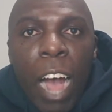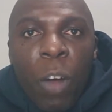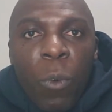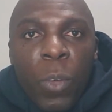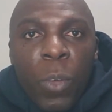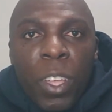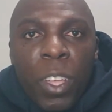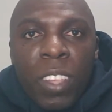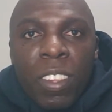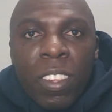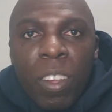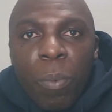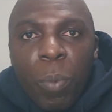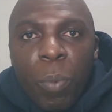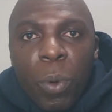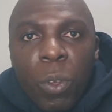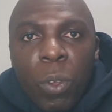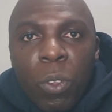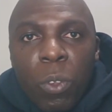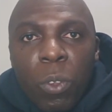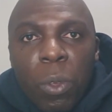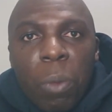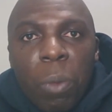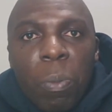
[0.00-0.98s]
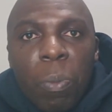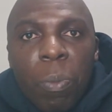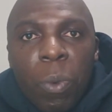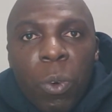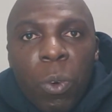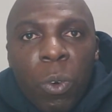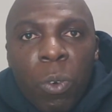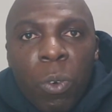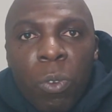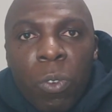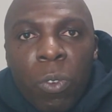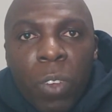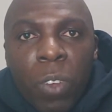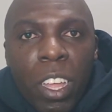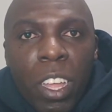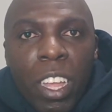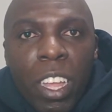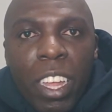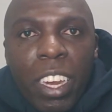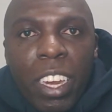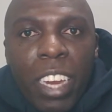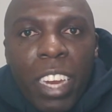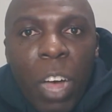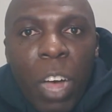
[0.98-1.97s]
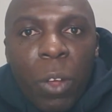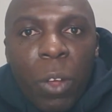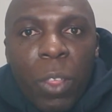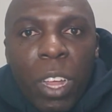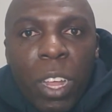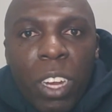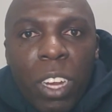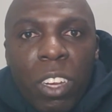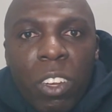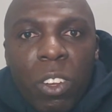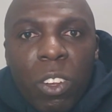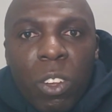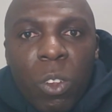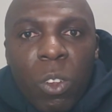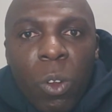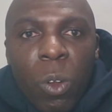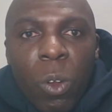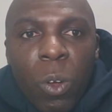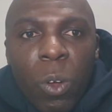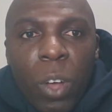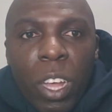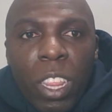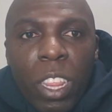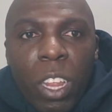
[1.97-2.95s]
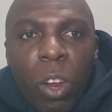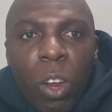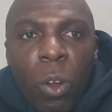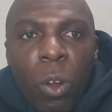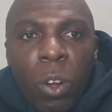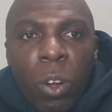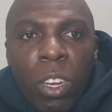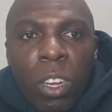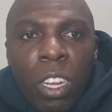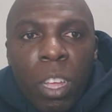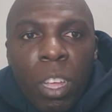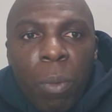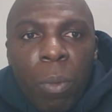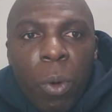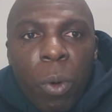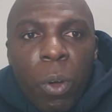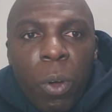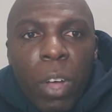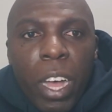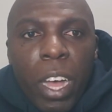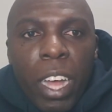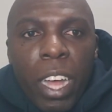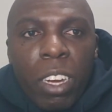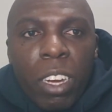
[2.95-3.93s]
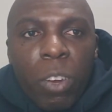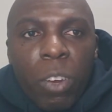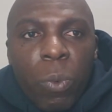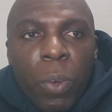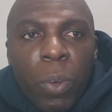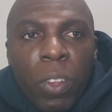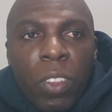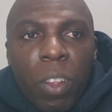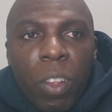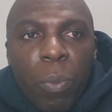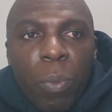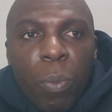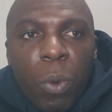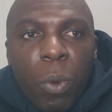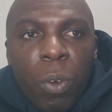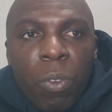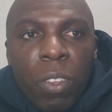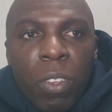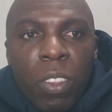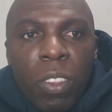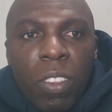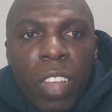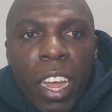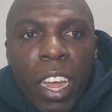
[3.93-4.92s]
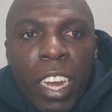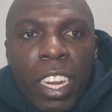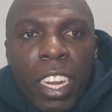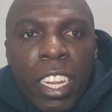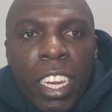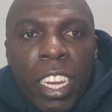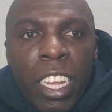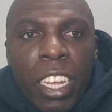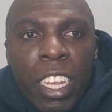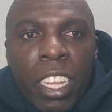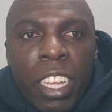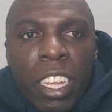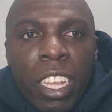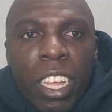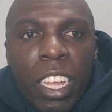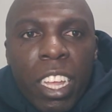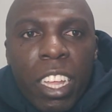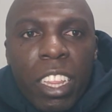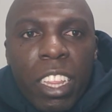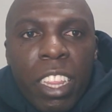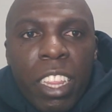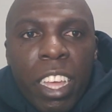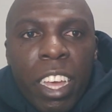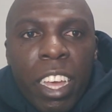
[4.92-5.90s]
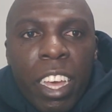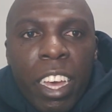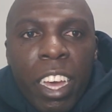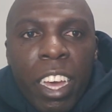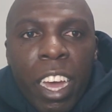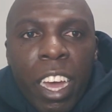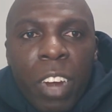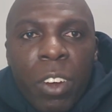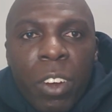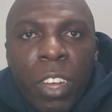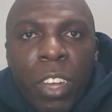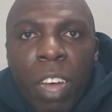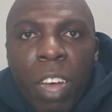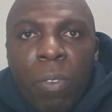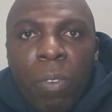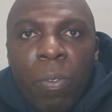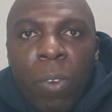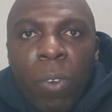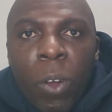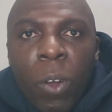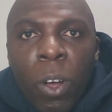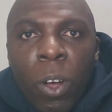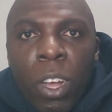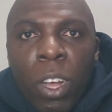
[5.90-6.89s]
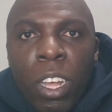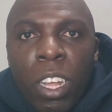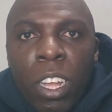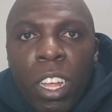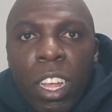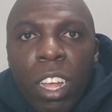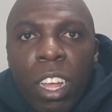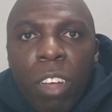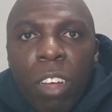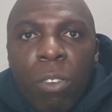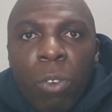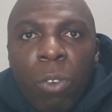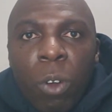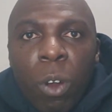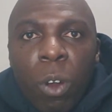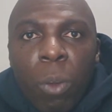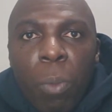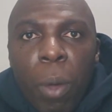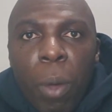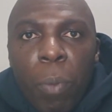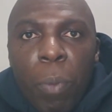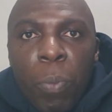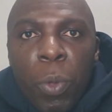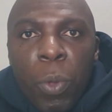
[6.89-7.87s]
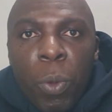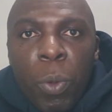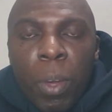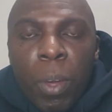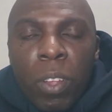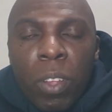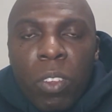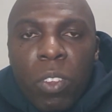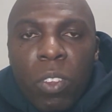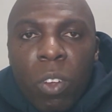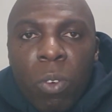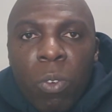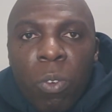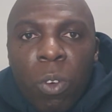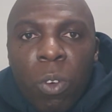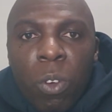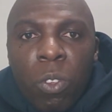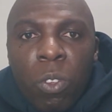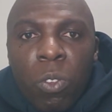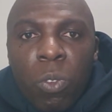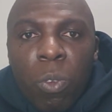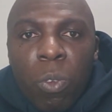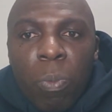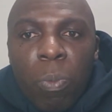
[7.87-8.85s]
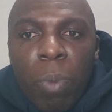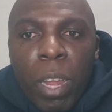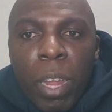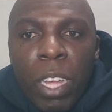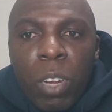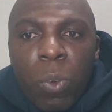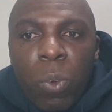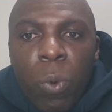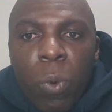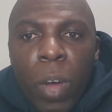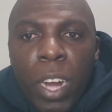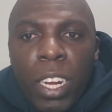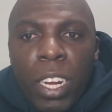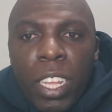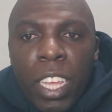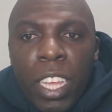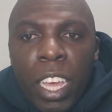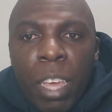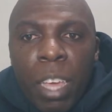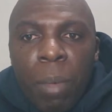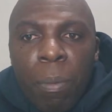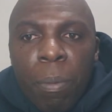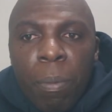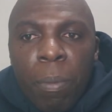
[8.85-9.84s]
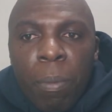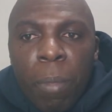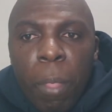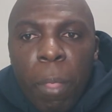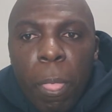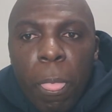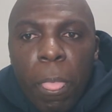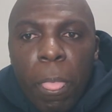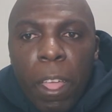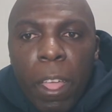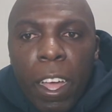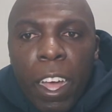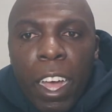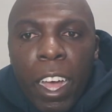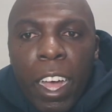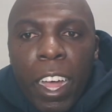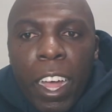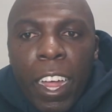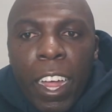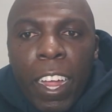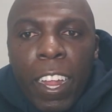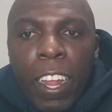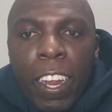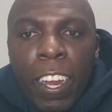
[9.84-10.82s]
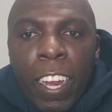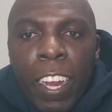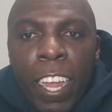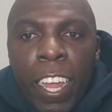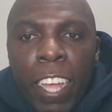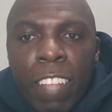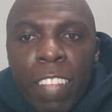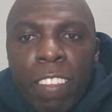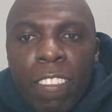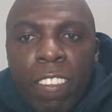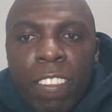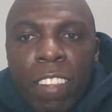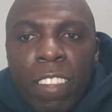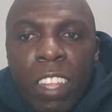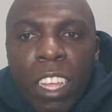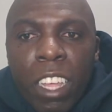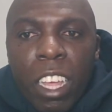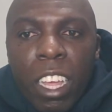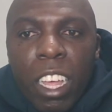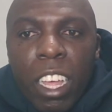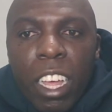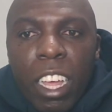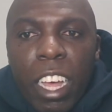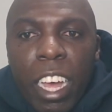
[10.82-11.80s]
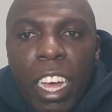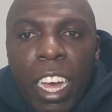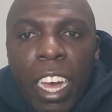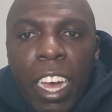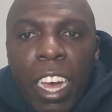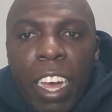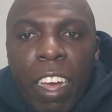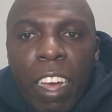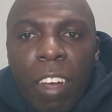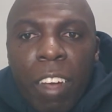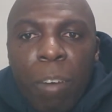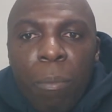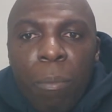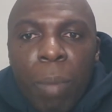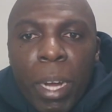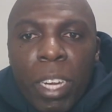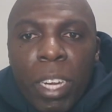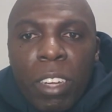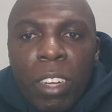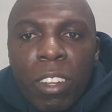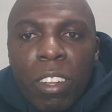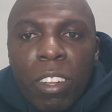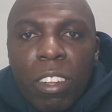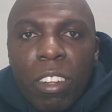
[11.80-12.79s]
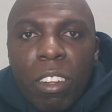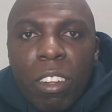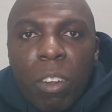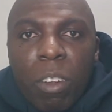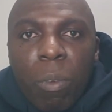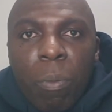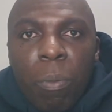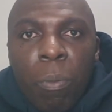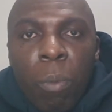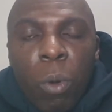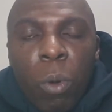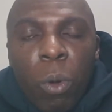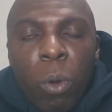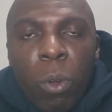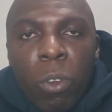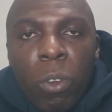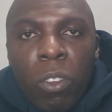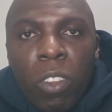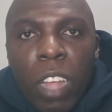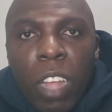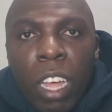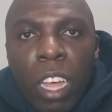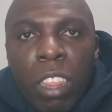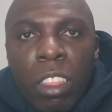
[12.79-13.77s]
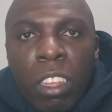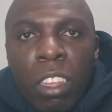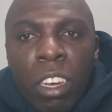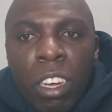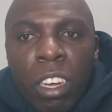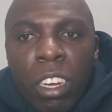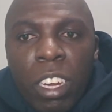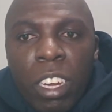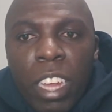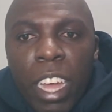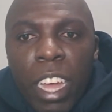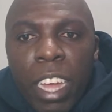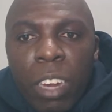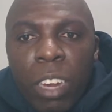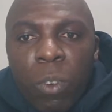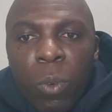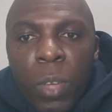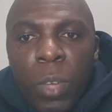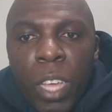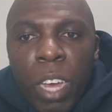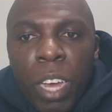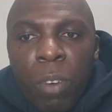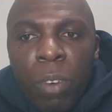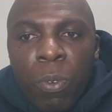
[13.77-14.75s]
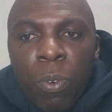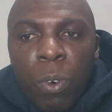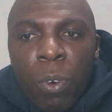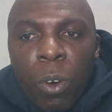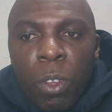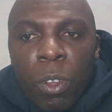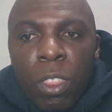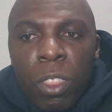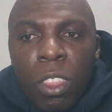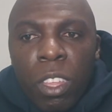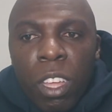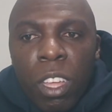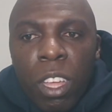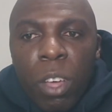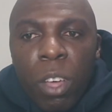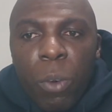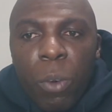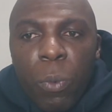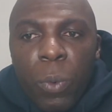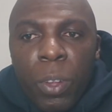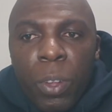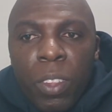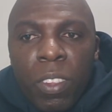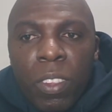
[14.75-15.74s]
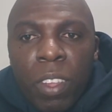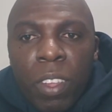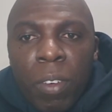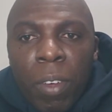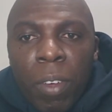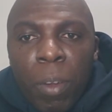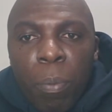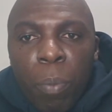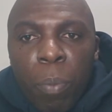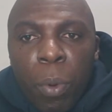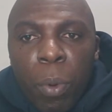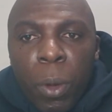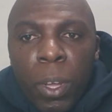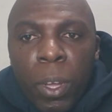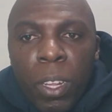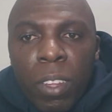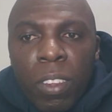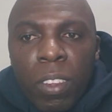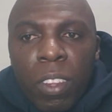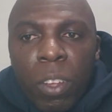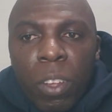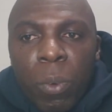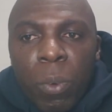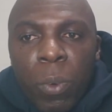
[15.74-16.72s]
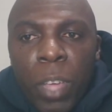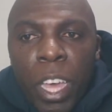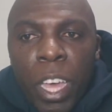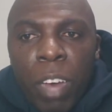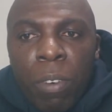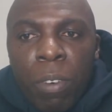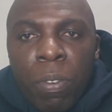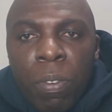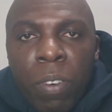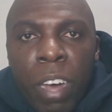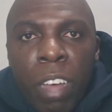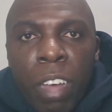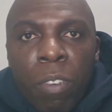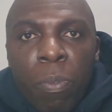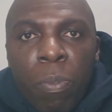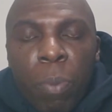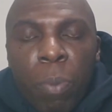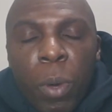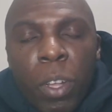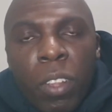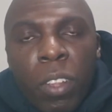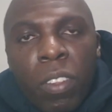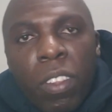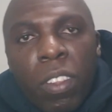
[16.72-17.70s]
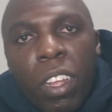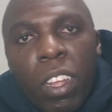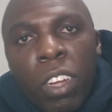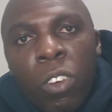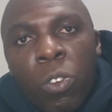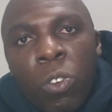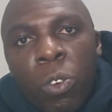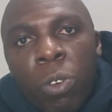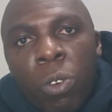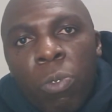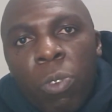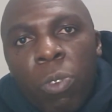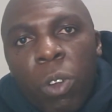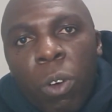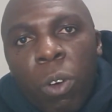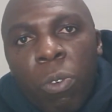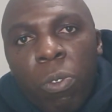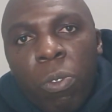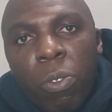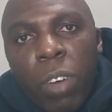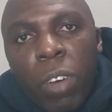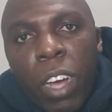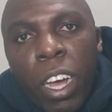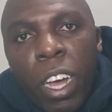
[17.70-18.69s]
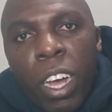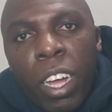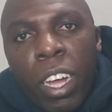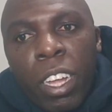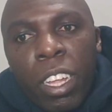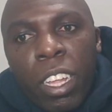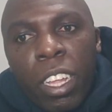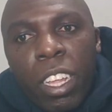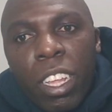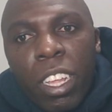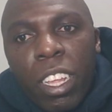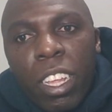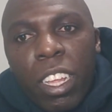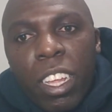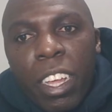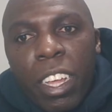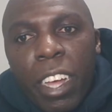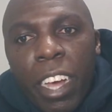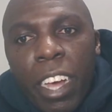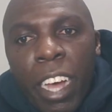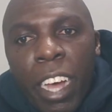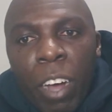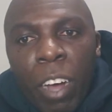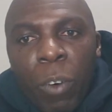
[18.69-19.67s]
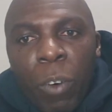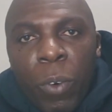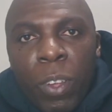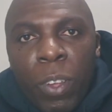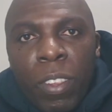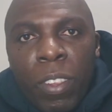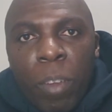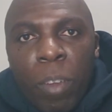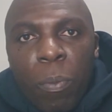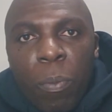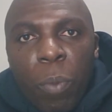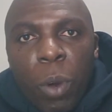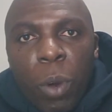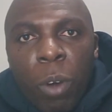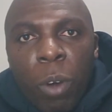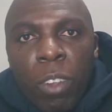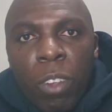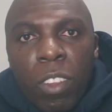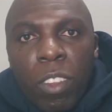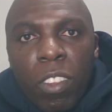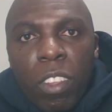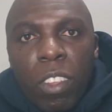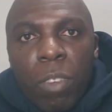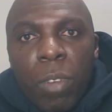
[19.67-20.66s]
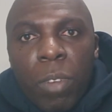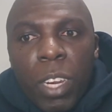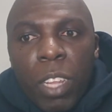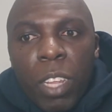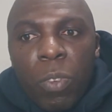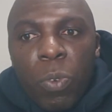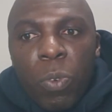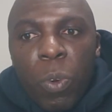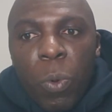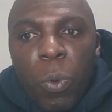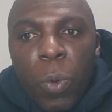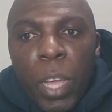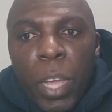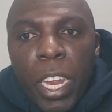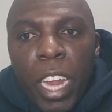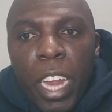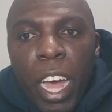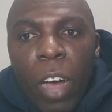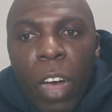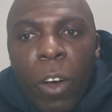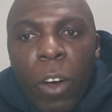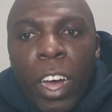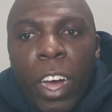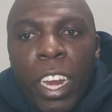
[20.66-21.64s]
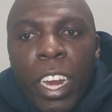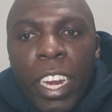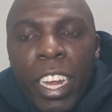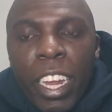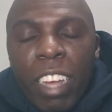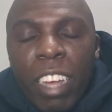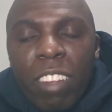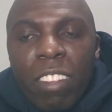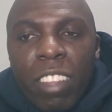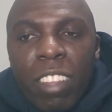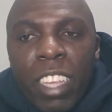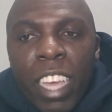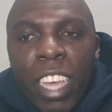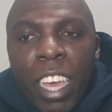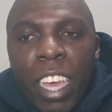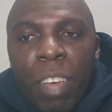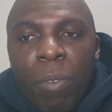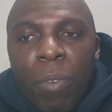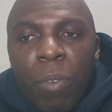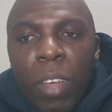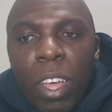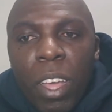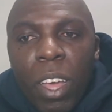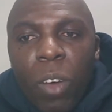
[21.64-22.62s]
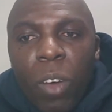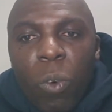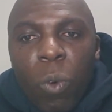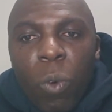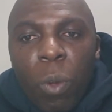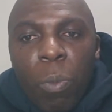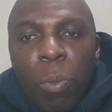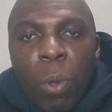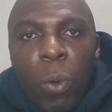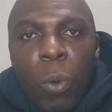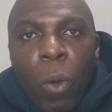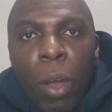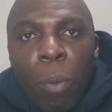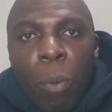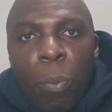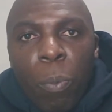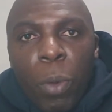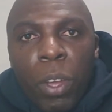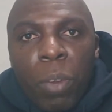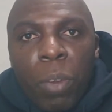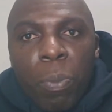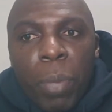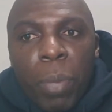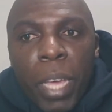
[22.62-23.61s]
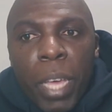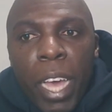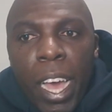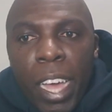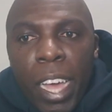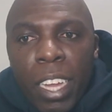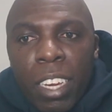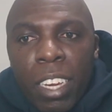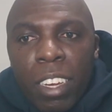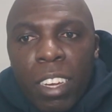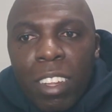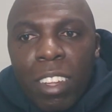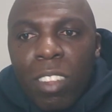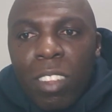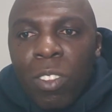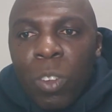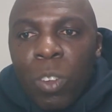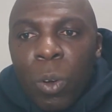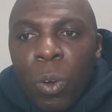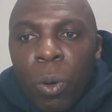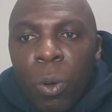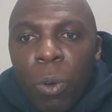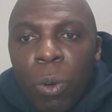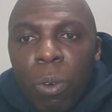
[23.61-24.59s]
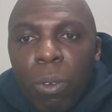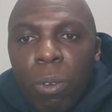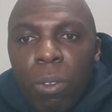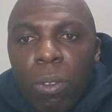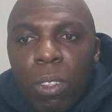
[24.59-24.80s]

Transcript: we supposed to improve now that you look at the log table and Western Province are leading the Currie Cup log, followed by Pumas? Of course, we played one game less, but Bulls are third and we are fourth with 7 points. We are 5 points adrift of Western Province. Even if we win our next game, we'll be 1 point behind. So